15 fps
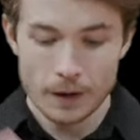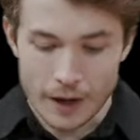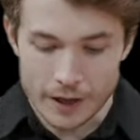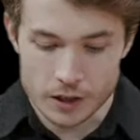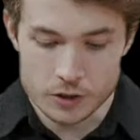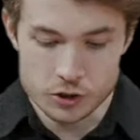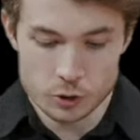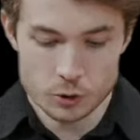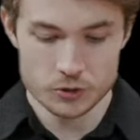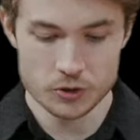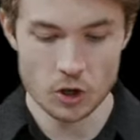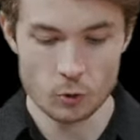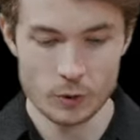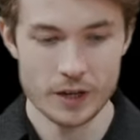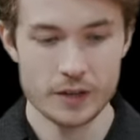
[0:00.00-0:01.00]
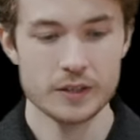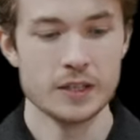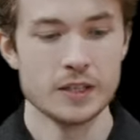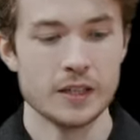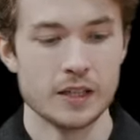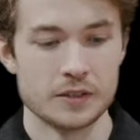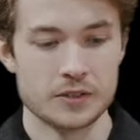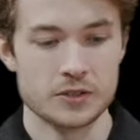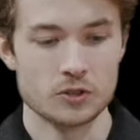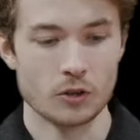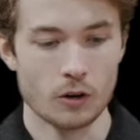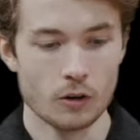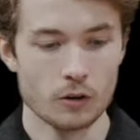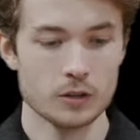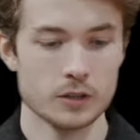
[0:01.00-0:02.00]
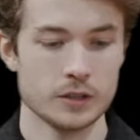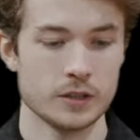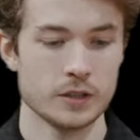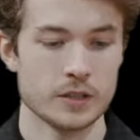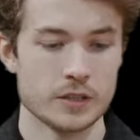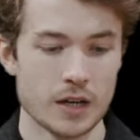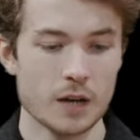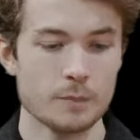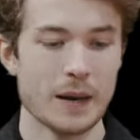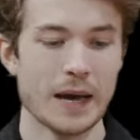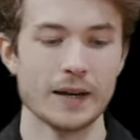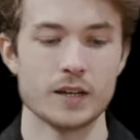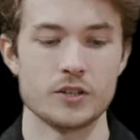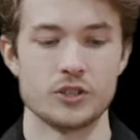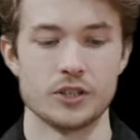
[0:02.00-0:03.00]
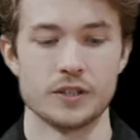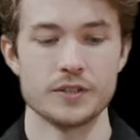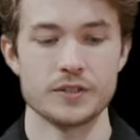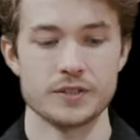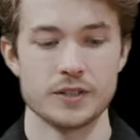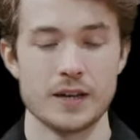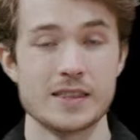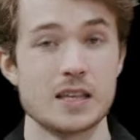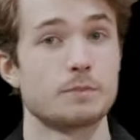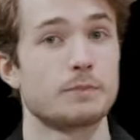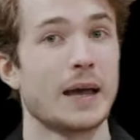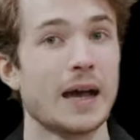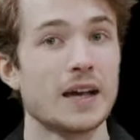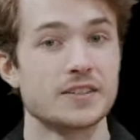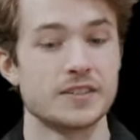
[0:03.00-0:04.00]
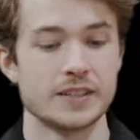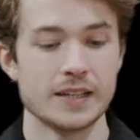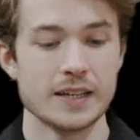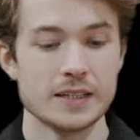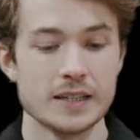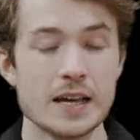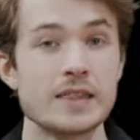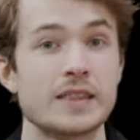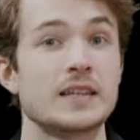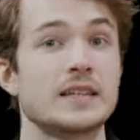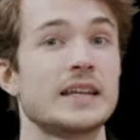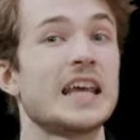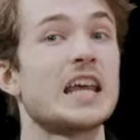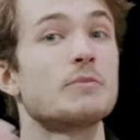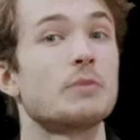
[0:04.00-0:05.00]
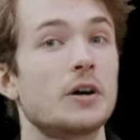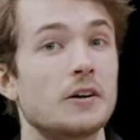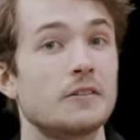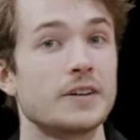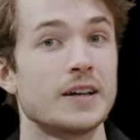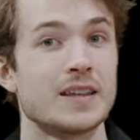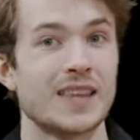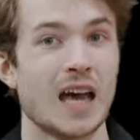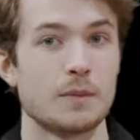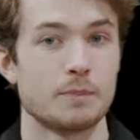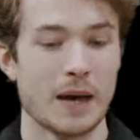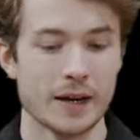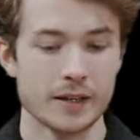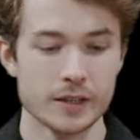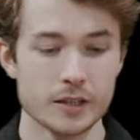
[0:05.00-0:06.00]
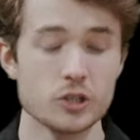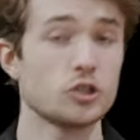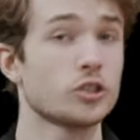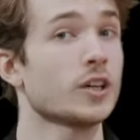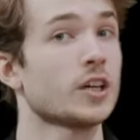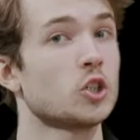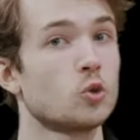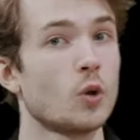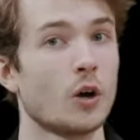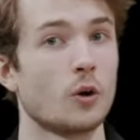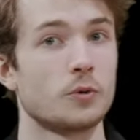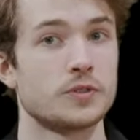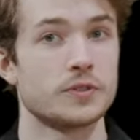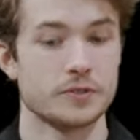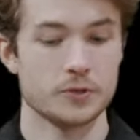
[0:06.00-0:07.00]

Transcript: I could do so with install dot packages and then passing in the name of that package in quotes.